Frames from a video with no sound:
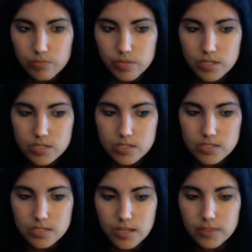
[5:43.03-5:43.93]
because
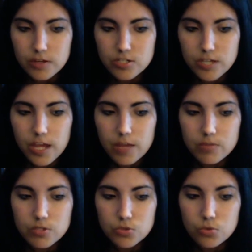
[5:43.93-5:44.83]
it's not their
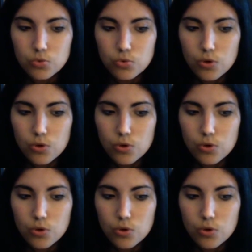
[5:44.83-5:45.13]
time to